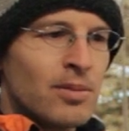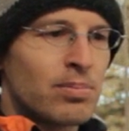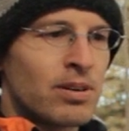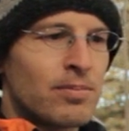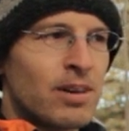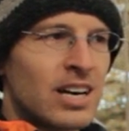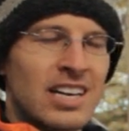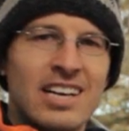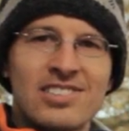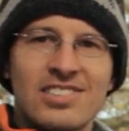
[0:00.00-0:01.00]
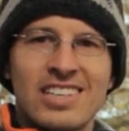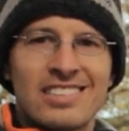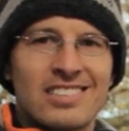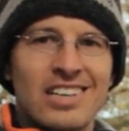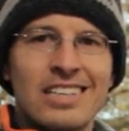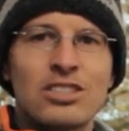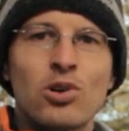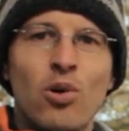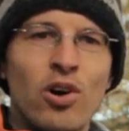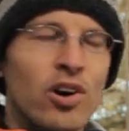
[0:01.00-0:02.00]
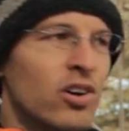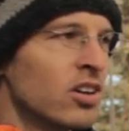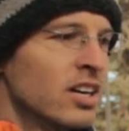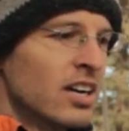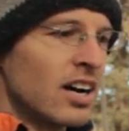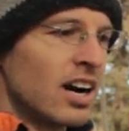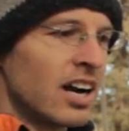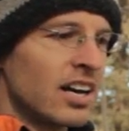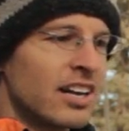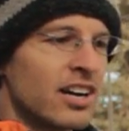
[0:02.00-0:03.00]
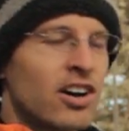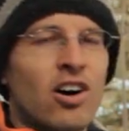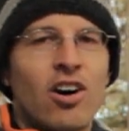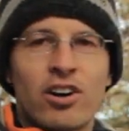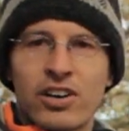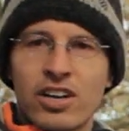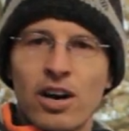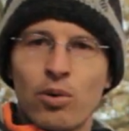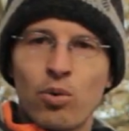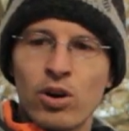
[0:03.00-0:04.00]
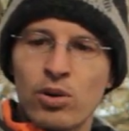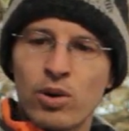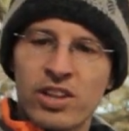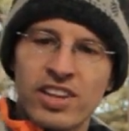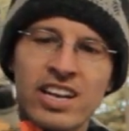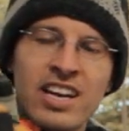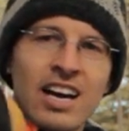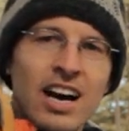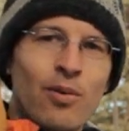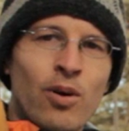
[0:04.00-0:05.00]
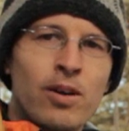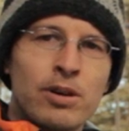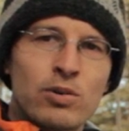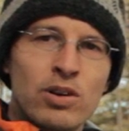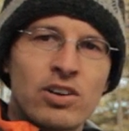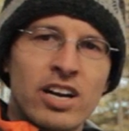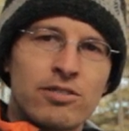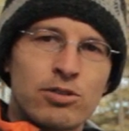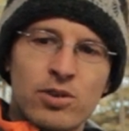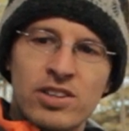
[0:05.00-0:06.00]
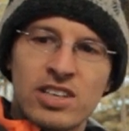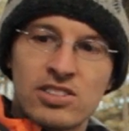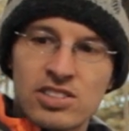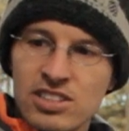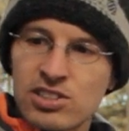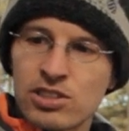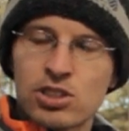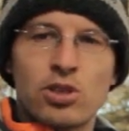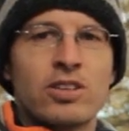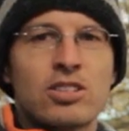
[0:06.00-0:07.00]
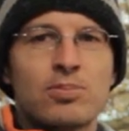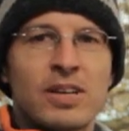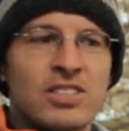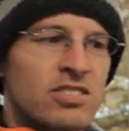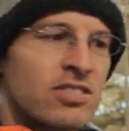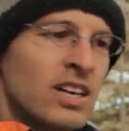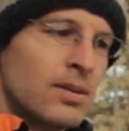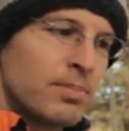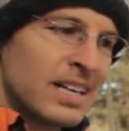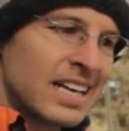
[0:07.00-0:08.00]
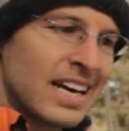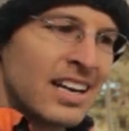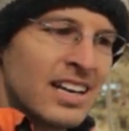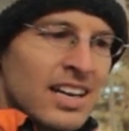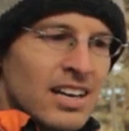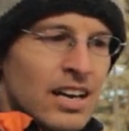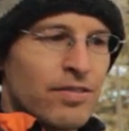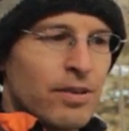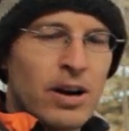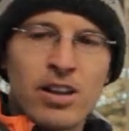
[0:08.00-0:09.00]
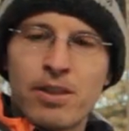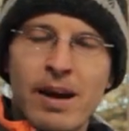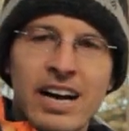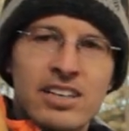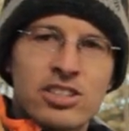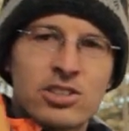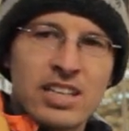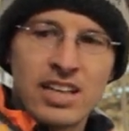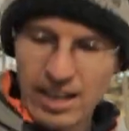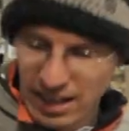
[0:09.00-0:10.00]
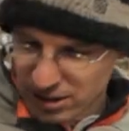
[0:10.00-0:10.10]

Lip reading: but I'm not going to hesitate to change the oil in a car to cut wood with it. I want to be real careful with these since they're so expensive. But again, if I'm out in the backcountry, I